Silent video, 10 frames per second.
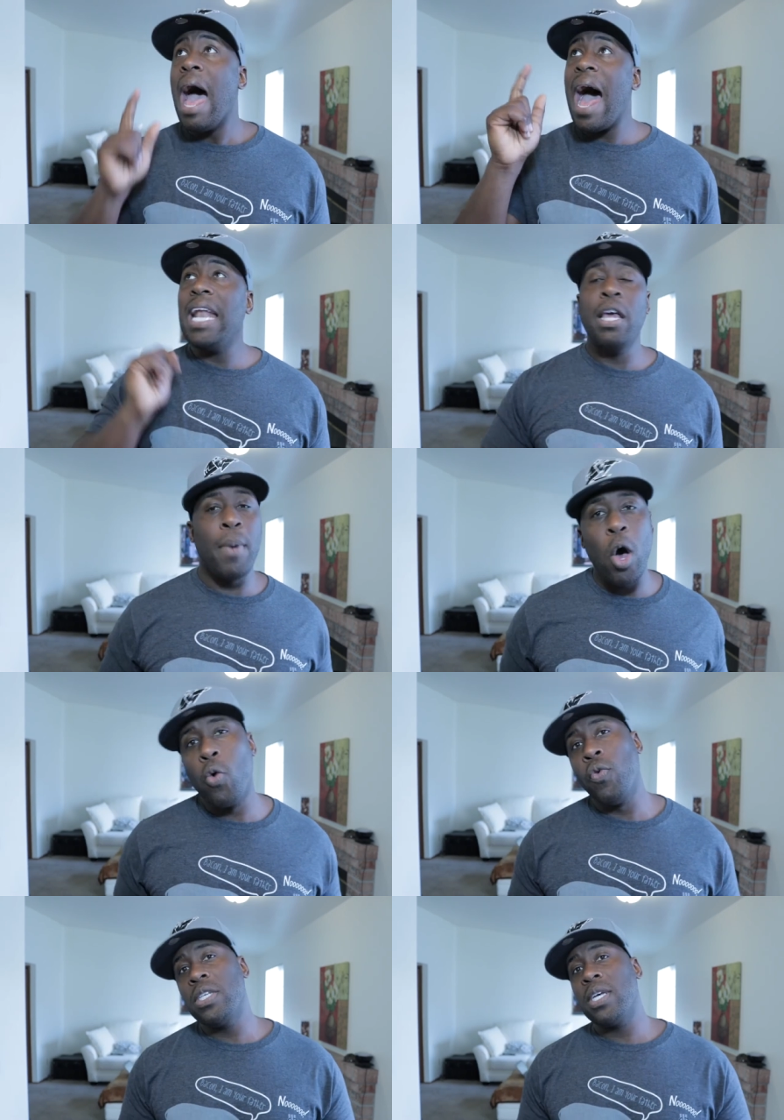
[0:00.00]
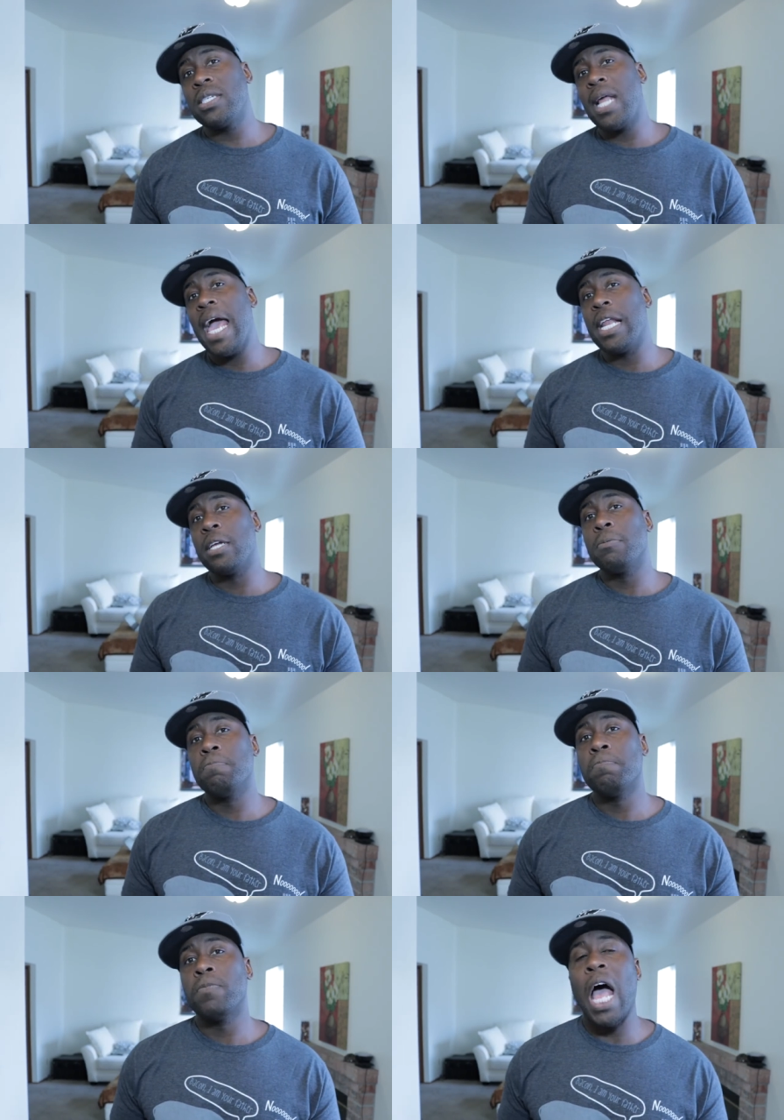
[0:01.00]
I did my own recessed lighting.
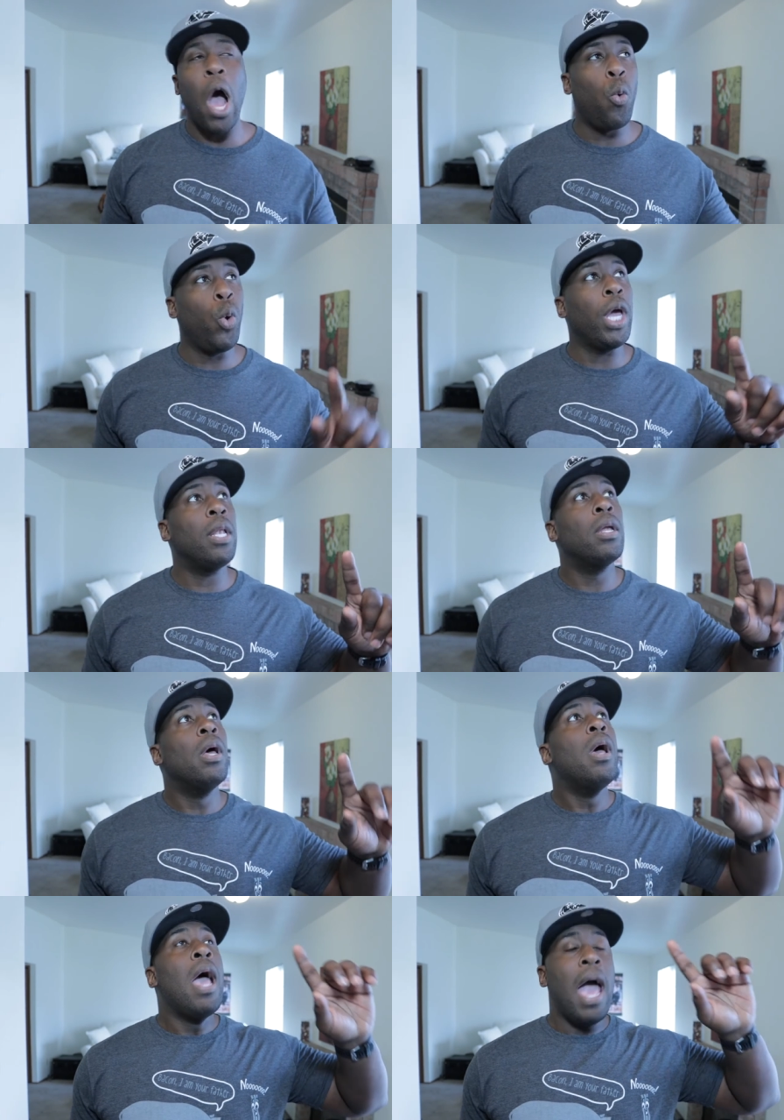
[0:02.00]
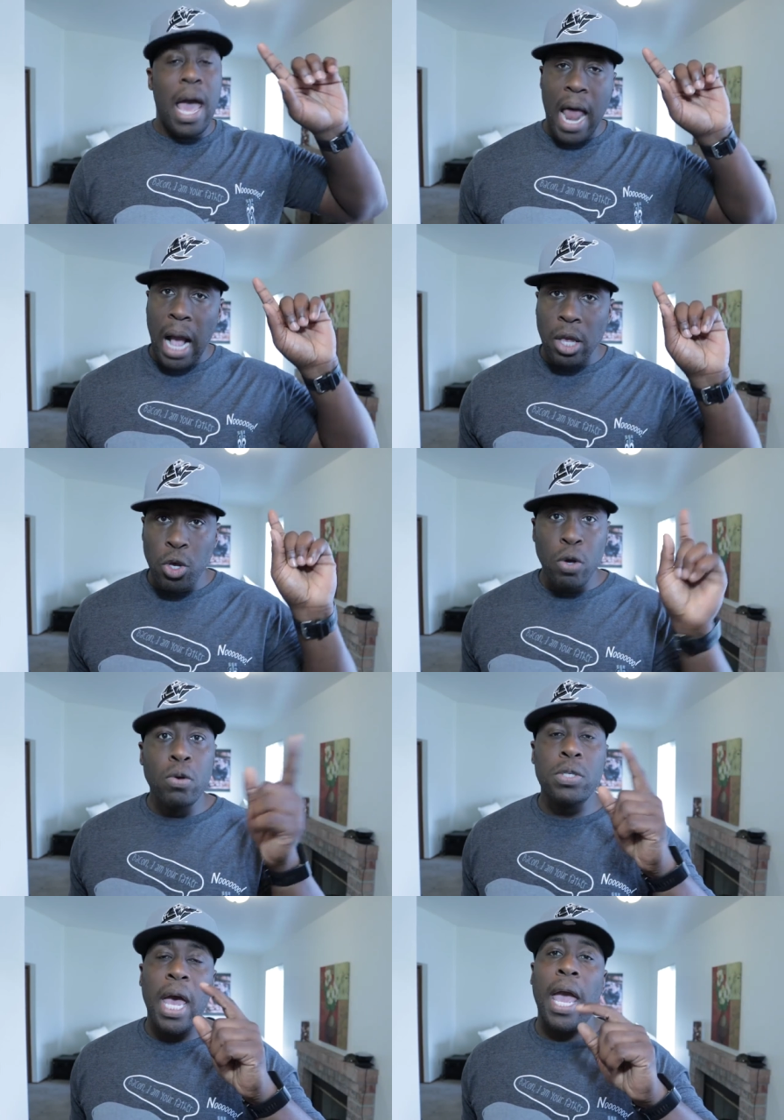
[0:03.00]
I went and I
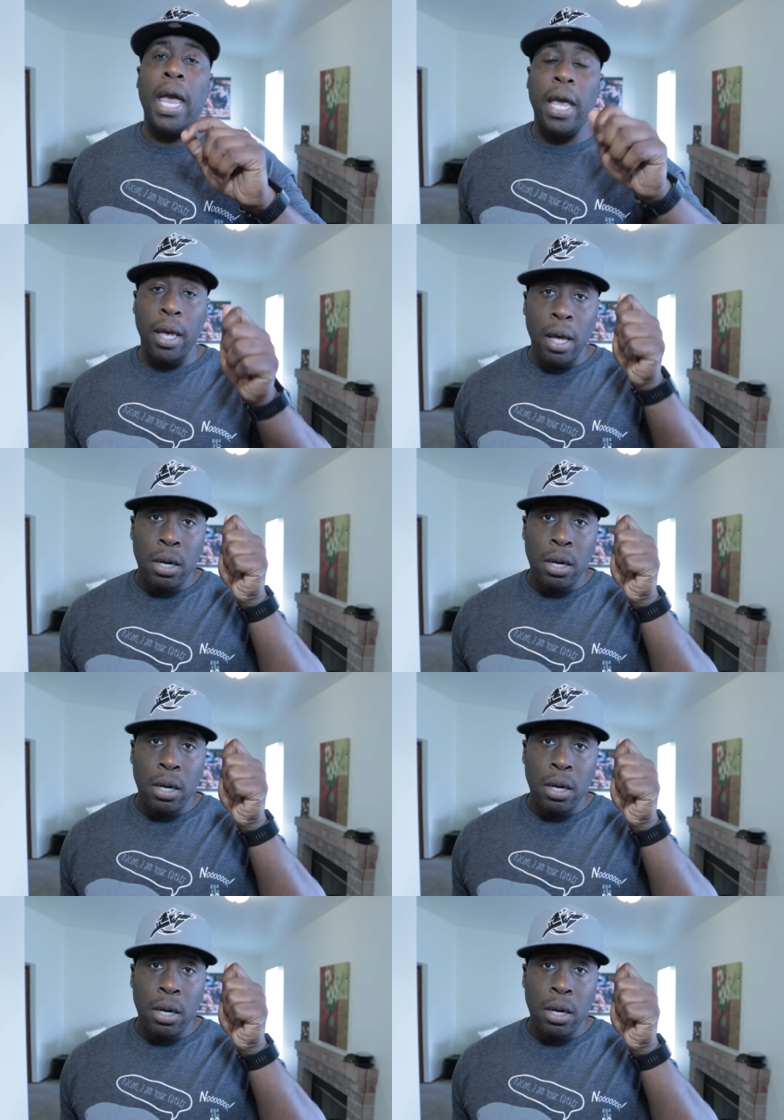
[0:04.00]
used a